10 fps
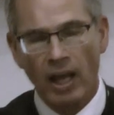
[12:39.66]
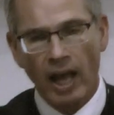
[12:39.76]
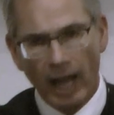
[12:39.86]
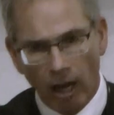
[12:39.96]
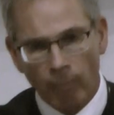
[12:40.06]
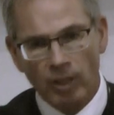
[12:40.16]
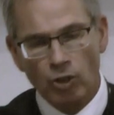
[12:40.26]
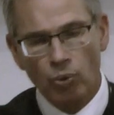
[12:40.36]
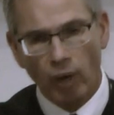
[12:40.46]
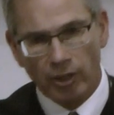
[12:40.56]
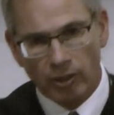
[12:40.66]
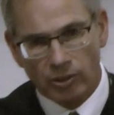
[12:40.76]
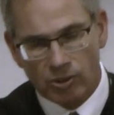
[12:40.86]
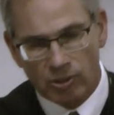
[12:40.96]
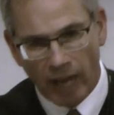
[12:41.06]
Help me to
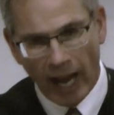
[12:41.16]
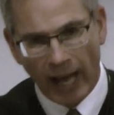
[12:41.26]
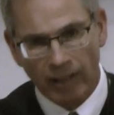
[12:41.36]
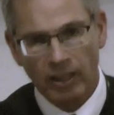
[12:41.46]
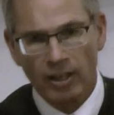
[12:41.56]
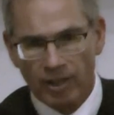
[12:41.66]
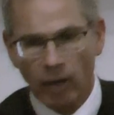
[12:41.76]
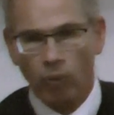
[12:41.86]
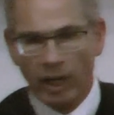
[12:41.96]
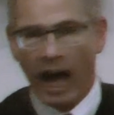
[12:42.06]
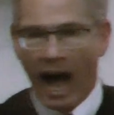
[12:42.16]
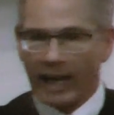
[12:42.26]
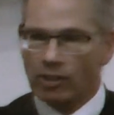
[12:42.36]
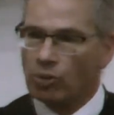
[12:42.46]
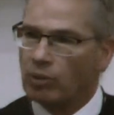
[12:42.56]
understand that what
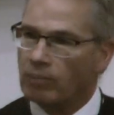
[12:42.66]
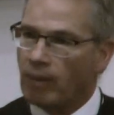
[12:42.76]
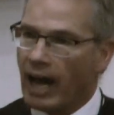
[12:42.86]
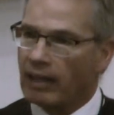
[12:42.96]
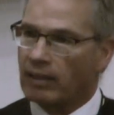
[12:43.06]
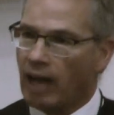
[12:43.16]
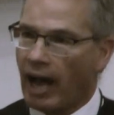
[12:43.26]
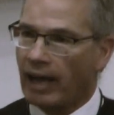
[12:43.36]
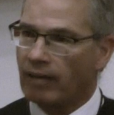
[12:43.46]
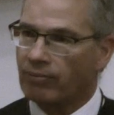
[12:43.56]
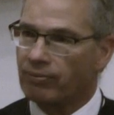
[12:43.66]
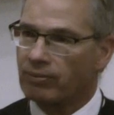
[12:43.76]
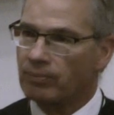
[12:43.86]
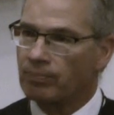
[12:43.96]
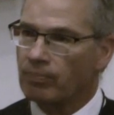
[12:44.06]
I do in my life
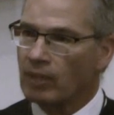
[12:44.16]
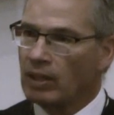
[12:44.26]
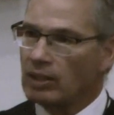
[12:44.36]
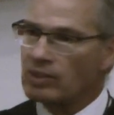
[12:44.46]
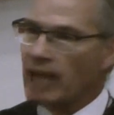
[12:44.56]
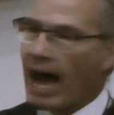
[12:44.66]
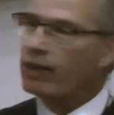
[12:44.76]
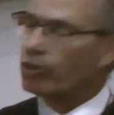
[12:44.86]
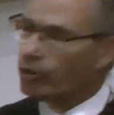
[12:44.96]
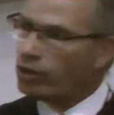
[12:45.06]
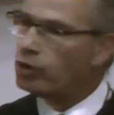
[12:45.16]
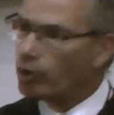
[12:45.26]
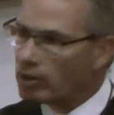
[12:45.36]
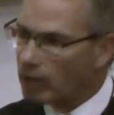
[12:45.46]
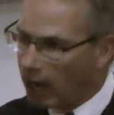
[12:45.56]
does not earn
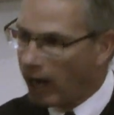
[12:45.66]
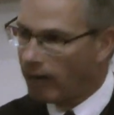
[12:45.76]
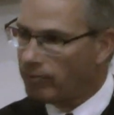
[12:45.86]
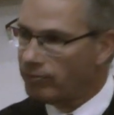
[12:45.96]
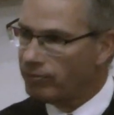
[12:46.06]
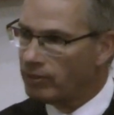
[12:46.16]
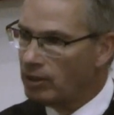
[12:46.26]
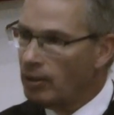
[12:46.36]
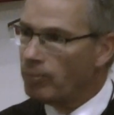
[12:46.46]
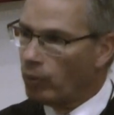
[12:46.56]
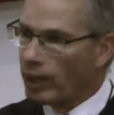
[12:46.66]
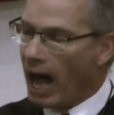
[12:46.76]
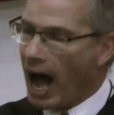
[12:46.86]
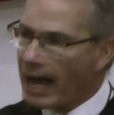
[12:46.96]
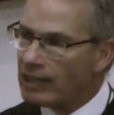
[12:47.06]
your love, but what
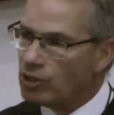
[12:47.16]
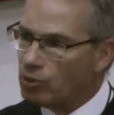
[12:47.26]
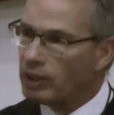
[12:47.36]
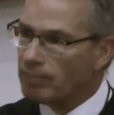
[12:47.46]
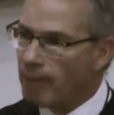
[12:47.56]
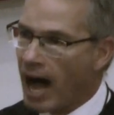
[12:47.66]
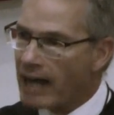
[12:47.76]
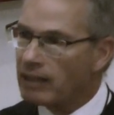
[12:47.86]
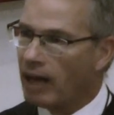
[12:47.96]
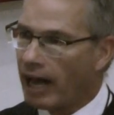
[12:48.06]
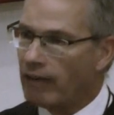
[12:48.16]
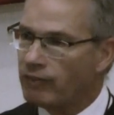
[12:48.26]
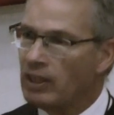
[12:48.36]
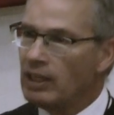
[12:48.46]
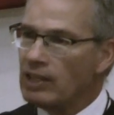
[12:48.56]
I do in my
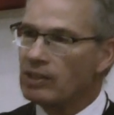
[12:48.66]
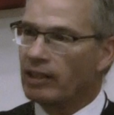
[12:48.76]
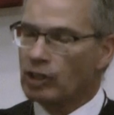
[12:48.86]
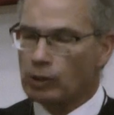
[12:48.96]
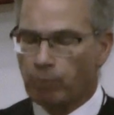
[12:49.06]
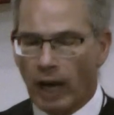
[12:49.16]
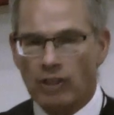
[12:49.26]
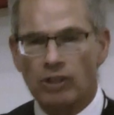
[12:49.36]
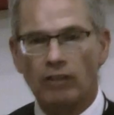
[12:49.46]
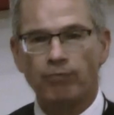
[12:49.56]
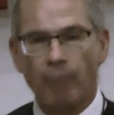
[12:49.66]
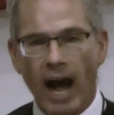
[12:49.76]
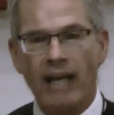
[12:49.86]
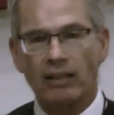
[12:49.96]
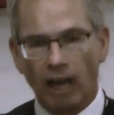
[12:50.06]
life is an expression of
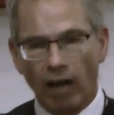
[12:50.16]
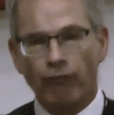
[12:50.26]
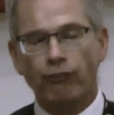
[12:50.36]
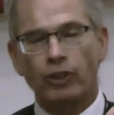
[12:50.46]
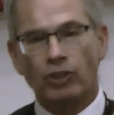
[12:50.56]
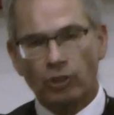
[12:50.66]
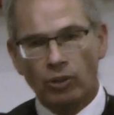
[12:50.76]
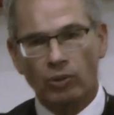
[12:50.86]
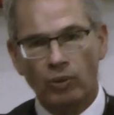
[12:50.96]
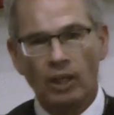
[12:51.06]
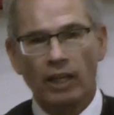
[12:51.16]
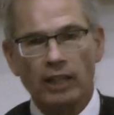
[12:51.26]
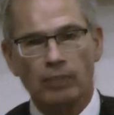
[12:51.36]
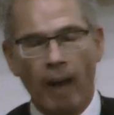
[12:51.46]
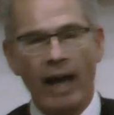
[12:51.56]
my love for you.
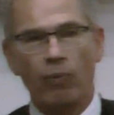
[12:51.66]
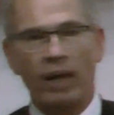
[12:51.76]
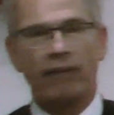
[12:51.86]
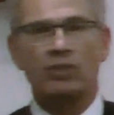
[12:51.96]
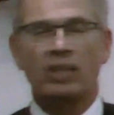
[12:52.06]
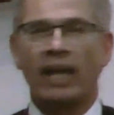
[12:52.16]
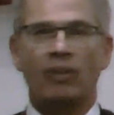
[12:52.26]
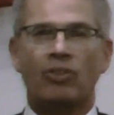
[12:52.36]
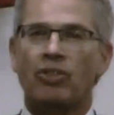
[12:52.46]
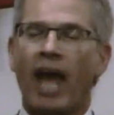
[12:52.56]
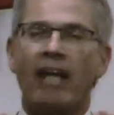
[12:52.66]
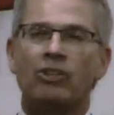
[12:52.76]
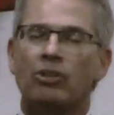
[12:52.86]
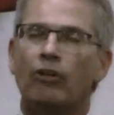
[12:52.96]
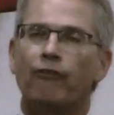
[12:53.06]
It's my way of saying
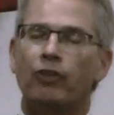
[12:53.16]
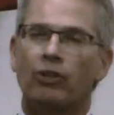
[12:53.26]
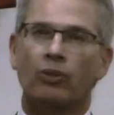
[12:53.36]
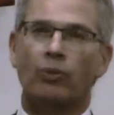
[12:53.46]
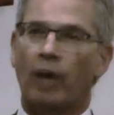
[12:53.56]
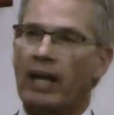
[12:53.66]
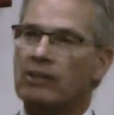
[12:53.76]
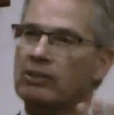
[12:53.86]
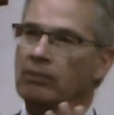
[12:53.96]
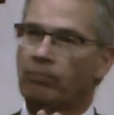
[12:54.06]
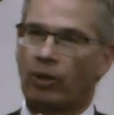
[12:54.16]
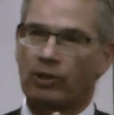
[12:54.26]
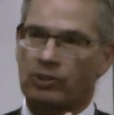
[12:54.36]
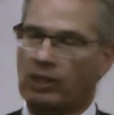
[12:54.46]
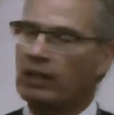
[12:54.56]
thanks to you for your grace and
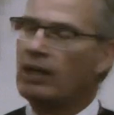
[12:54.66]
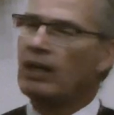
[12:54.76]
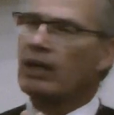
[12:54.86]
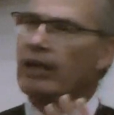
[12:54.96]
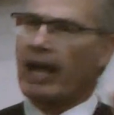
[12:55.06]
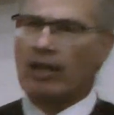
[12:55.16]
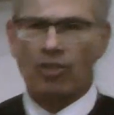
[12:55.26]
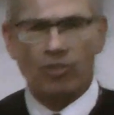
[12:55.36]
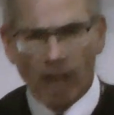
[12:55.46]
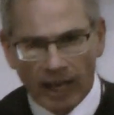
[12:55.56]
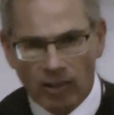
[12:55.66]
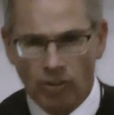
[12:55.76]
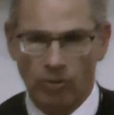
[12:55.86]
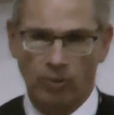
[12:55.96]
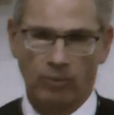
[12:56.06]
mercy.
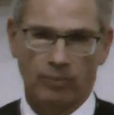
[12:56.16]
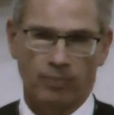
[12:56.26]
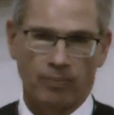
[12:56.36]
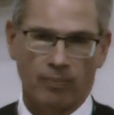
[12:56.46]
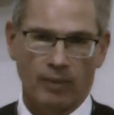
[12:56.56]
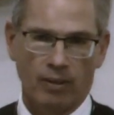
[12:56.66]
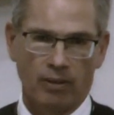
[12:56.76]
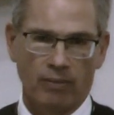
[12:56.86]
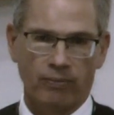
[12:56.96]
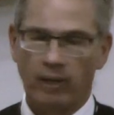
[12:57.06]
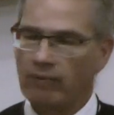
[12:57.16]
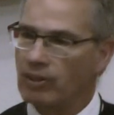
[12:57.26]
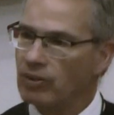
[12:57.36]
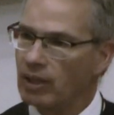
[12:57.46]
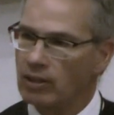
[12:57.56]
Thank you for
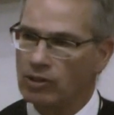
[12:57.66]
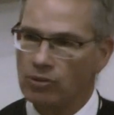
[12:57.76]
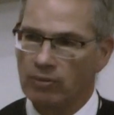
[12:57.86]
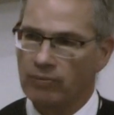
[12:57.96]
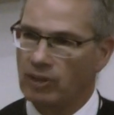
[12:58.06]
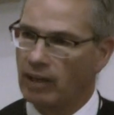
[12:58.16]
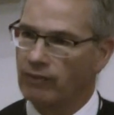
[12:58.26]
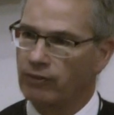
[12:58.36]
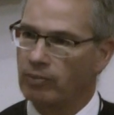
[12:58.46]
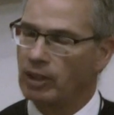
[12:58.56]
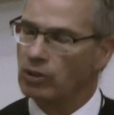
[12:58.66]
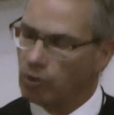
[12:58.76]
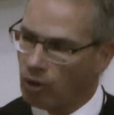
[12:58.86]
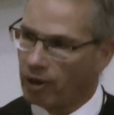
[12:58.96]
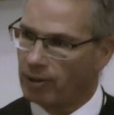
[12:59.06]
everything that you have done for me.
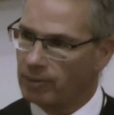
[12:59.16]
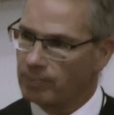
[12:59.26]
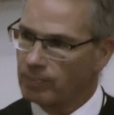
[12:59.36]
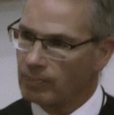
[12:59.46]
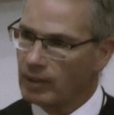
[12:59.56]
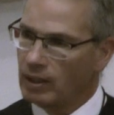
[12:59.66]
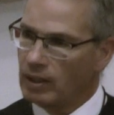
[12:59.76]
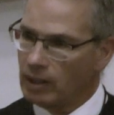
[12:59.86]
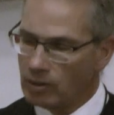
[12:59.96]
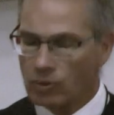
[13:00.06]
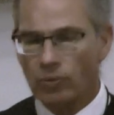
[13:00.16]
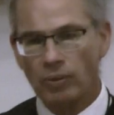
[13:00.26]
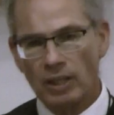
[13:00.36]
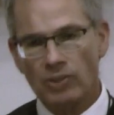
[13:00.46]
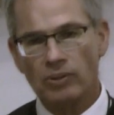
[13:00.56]
Lord,
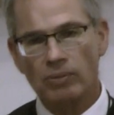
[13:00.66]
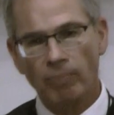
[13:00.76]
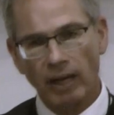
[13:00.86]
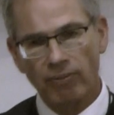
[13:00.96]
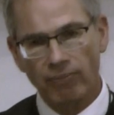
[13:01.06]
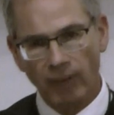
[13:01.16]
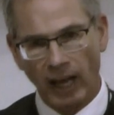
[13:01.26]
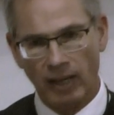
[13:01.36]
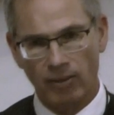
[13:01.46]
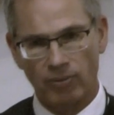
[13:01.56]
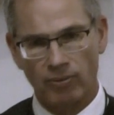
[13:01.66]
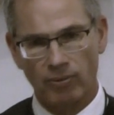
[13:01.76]
increase my faith